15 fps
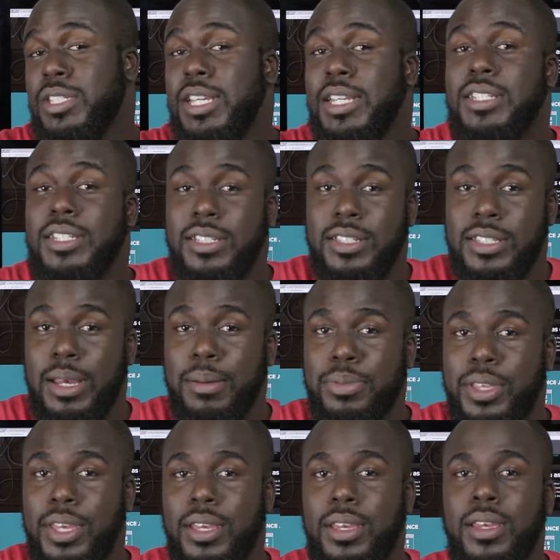teaching
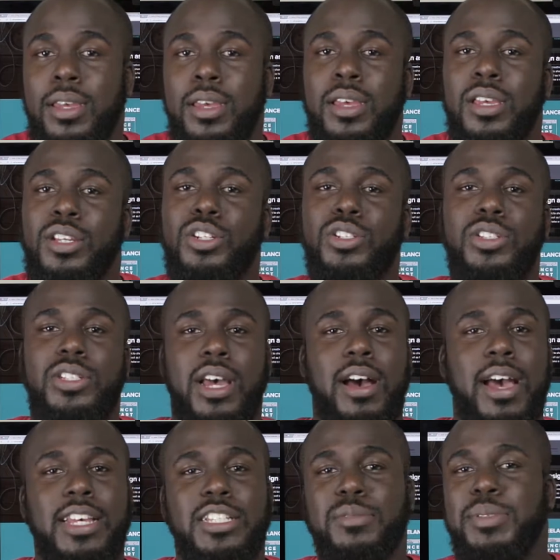something, your
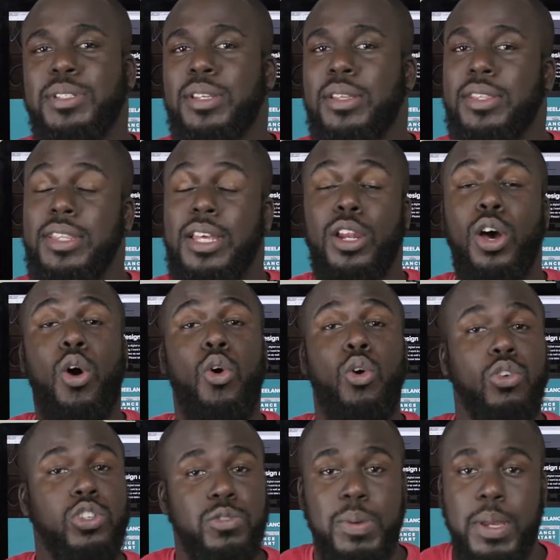style has to be something that
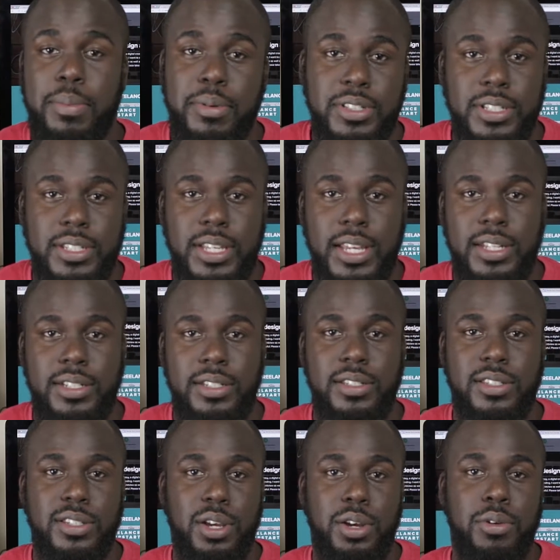holds people's
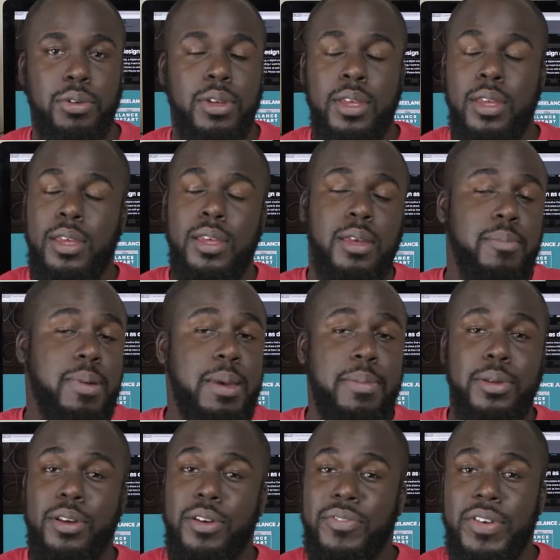attention. So
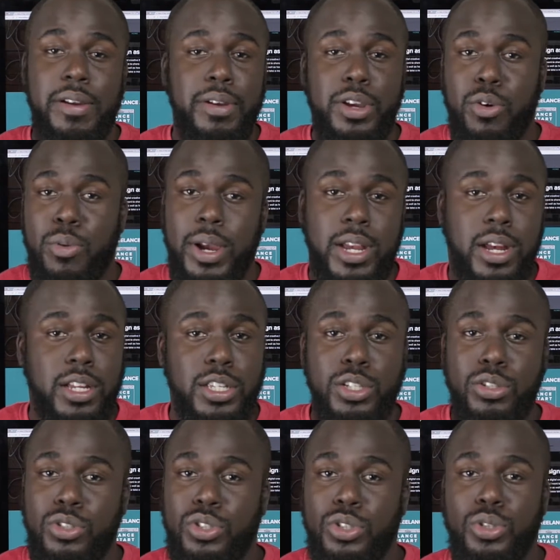people are very quick on
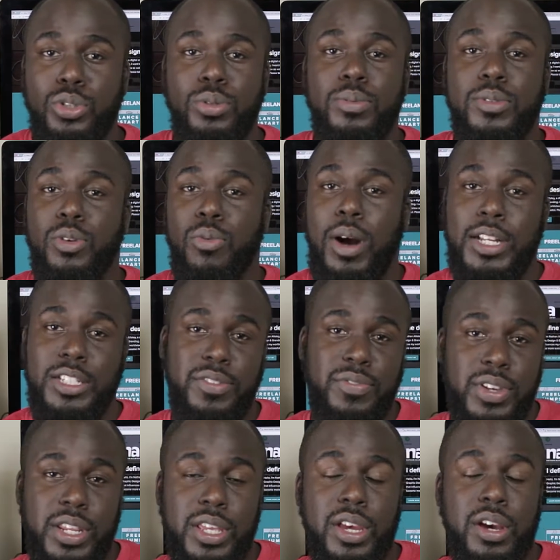YouTube to watch a
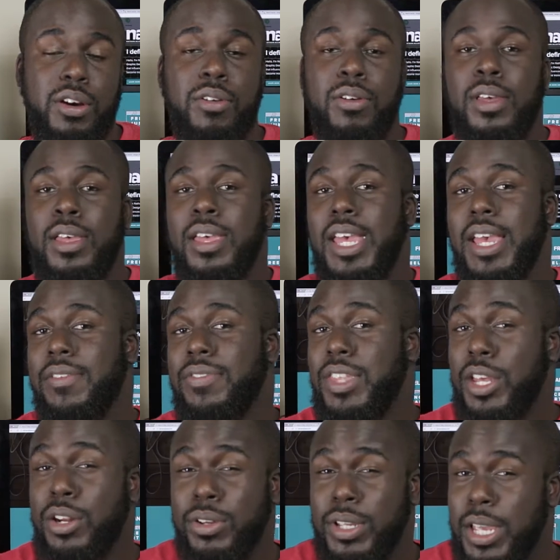video. If
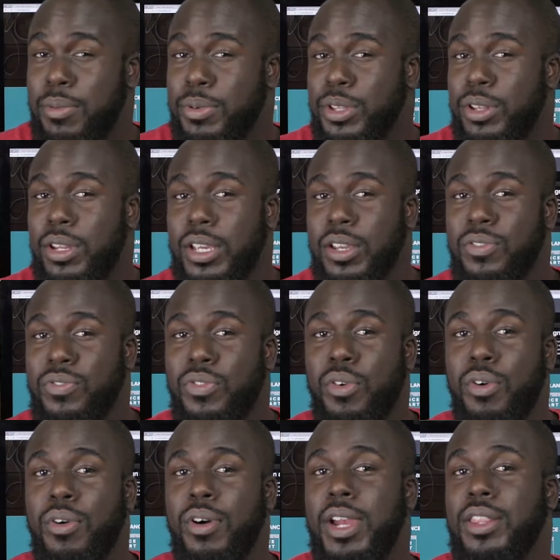they don't get what they're looking
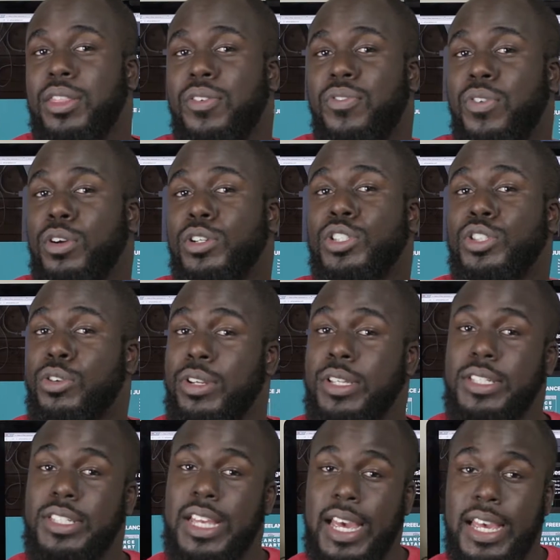for in the first
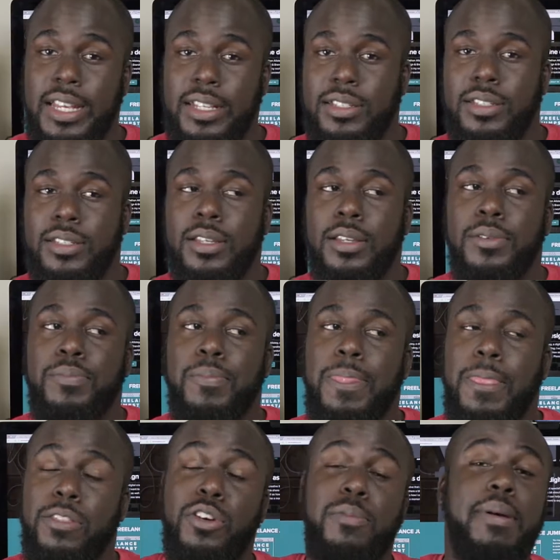thirty seconds,
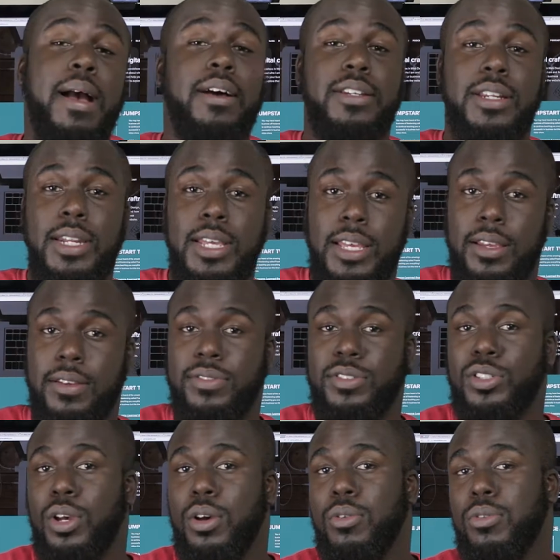they're bound to leave.
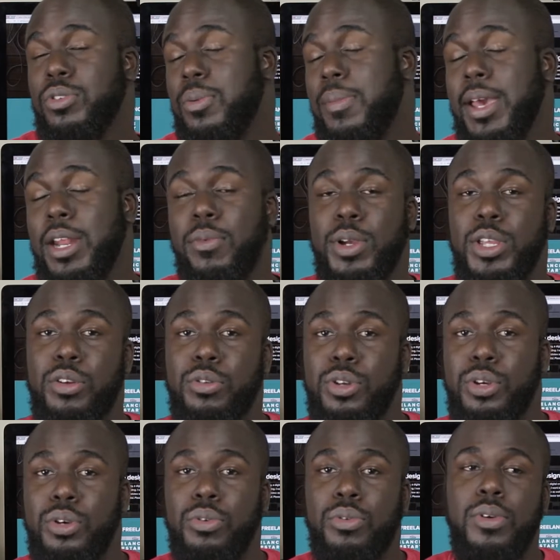So no matter what you
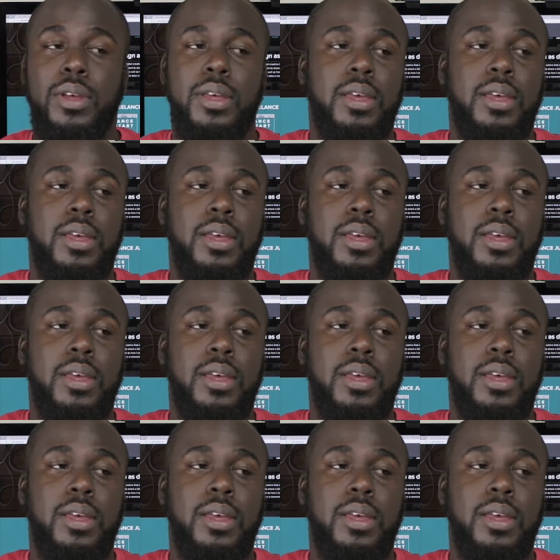do,